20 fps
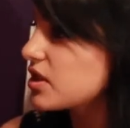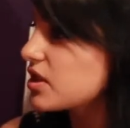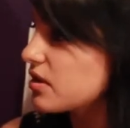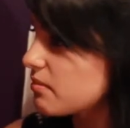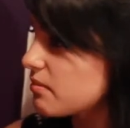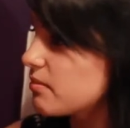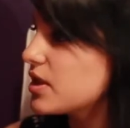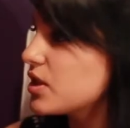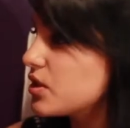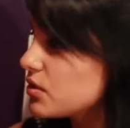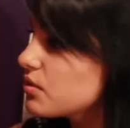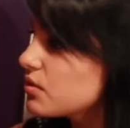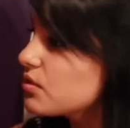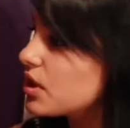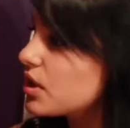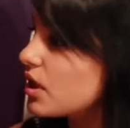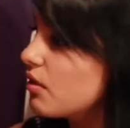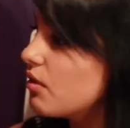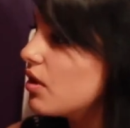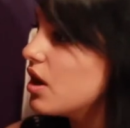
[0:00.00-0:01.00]
and in my
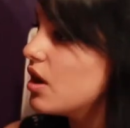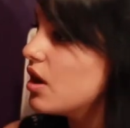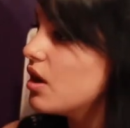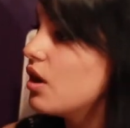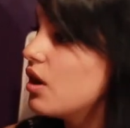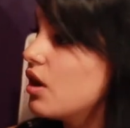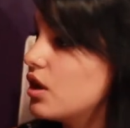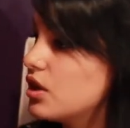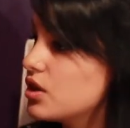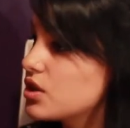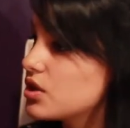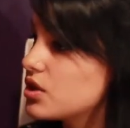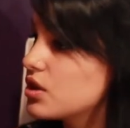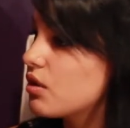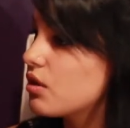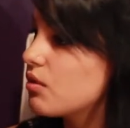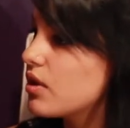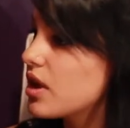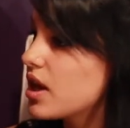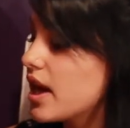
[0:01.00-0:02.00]
studio.
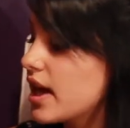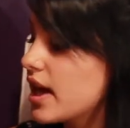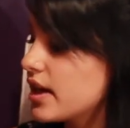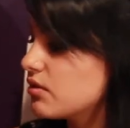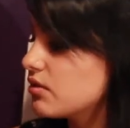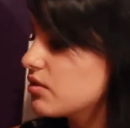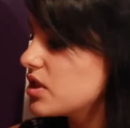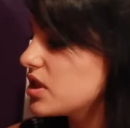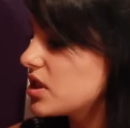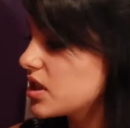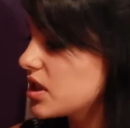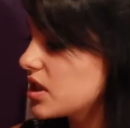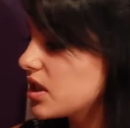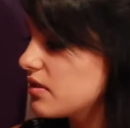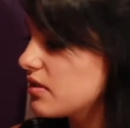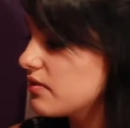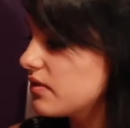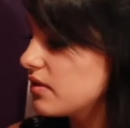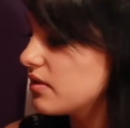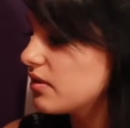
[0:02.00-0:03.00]
Also, I don't just
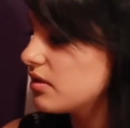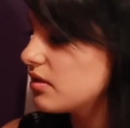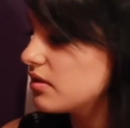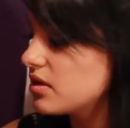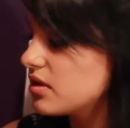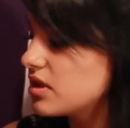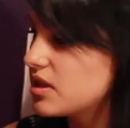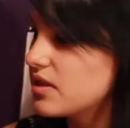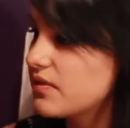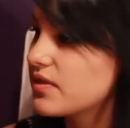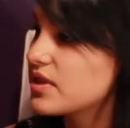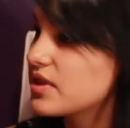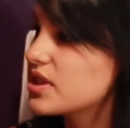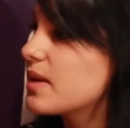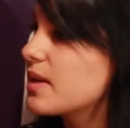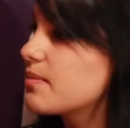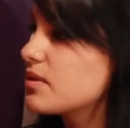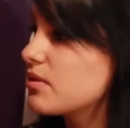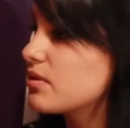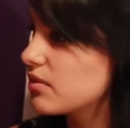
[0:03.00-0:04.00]
give different
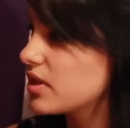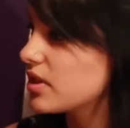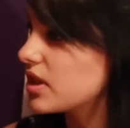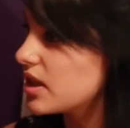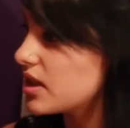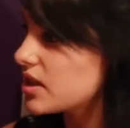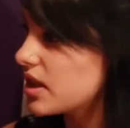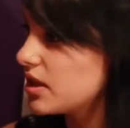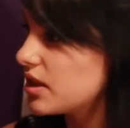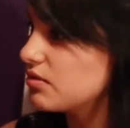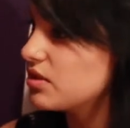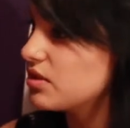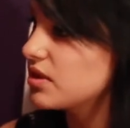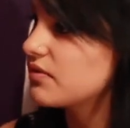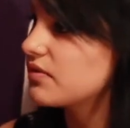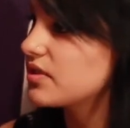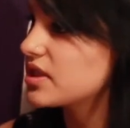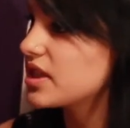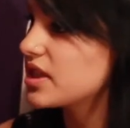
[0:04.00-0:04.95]
types of readings. I do different